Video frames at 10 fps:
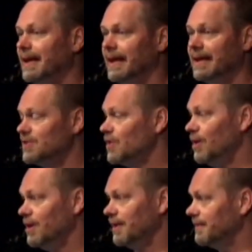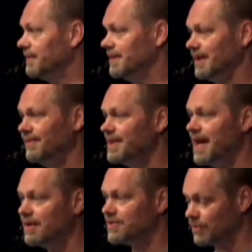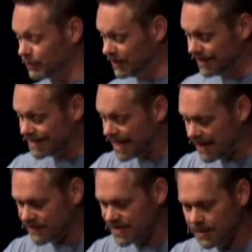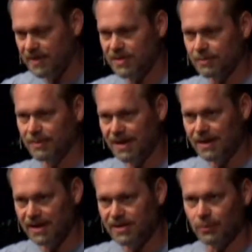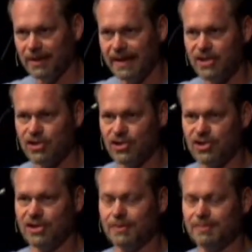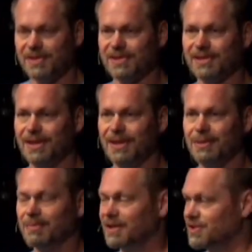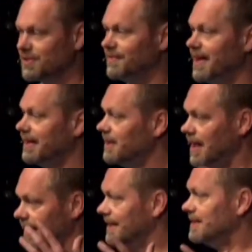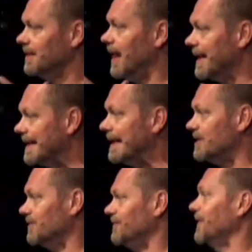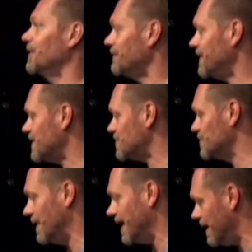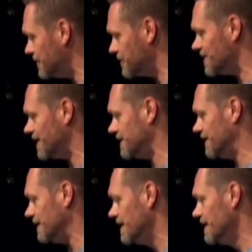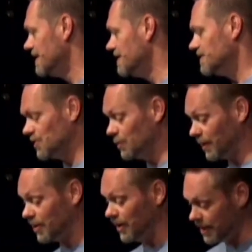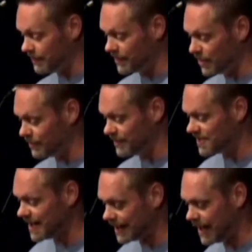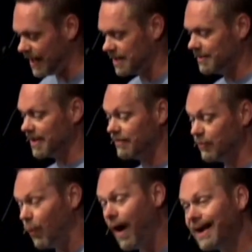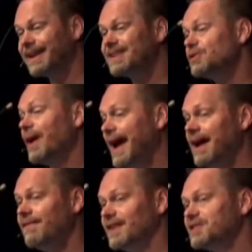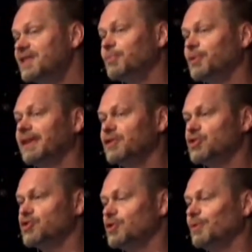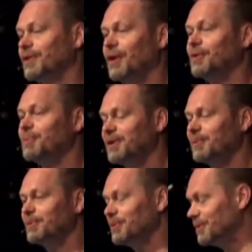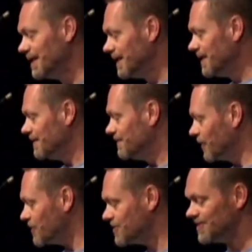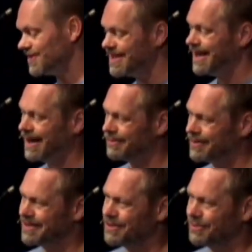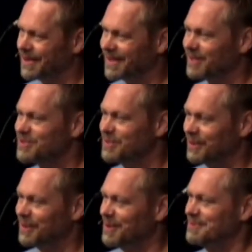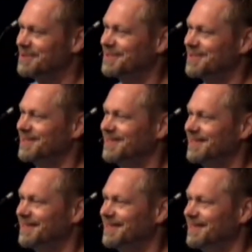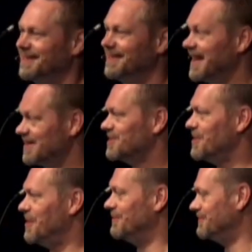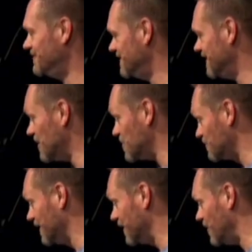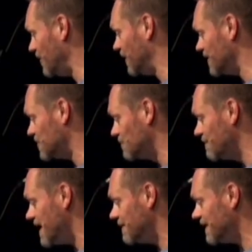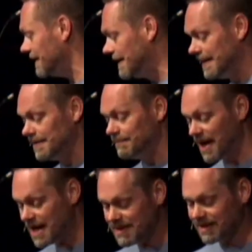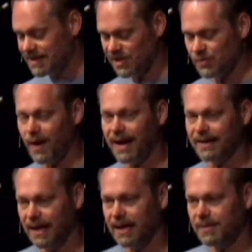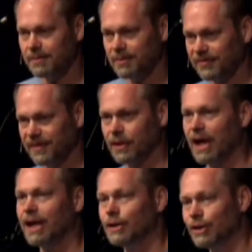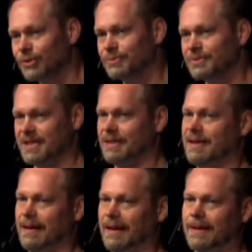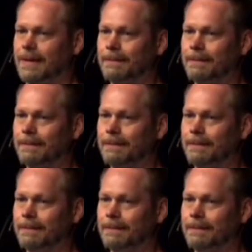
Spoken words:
and it's hard, even now, to really dive deep into relationships because of that. I get the fear. If that's you, I understand it. So we're caught up, though, in this dichotomy of wanting to have a deep relationship with other people versus I really don't want to get too close. And that's tough. That is really hard. And so maybe this is why a lot of people feel alone today.